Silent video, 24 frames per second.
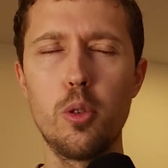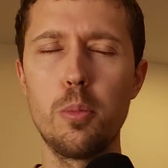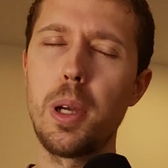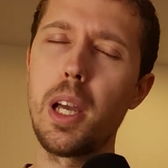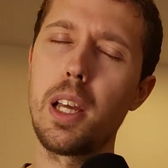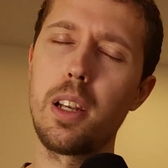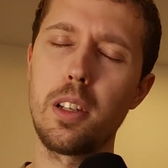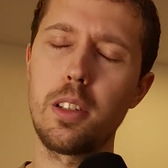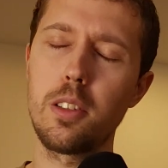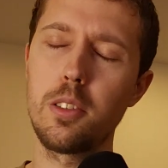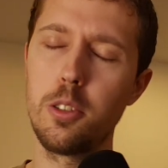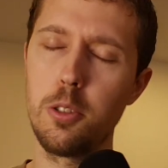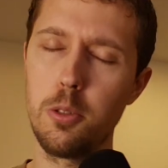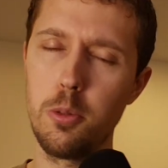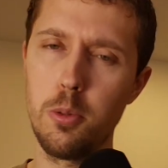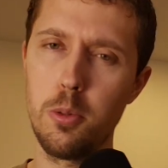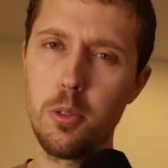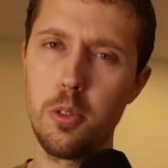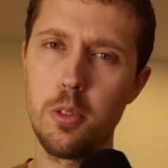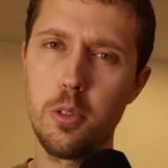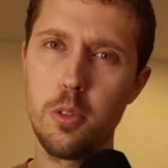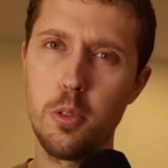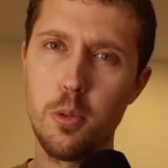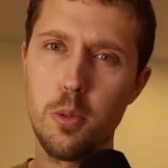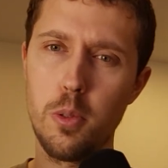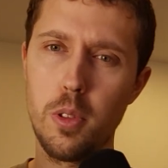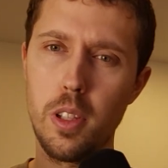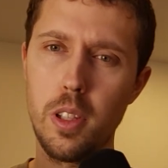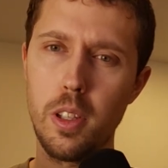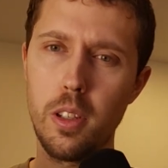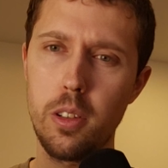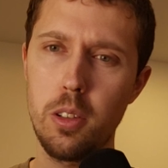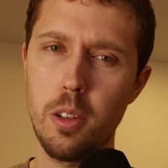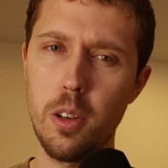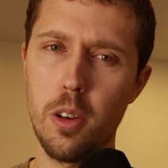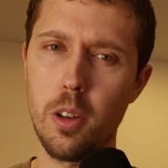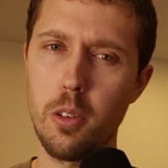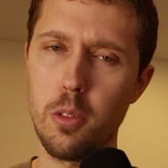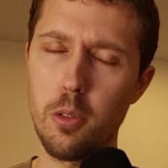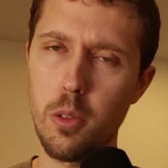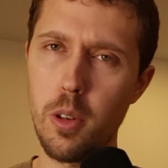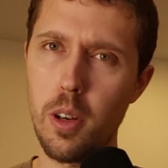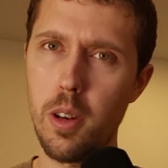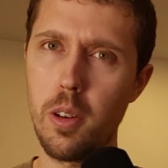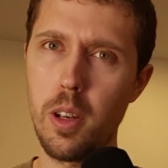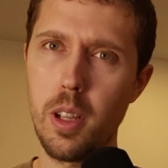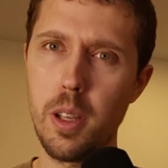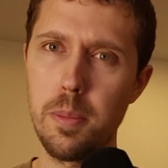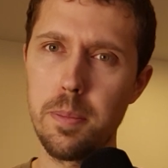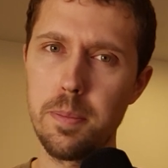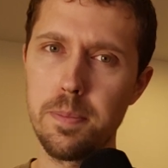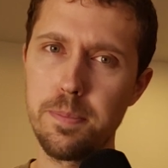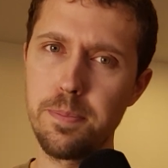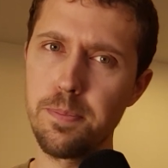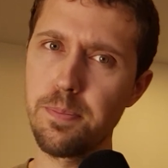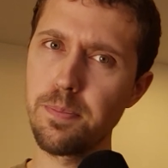dramatic clues to the contrary.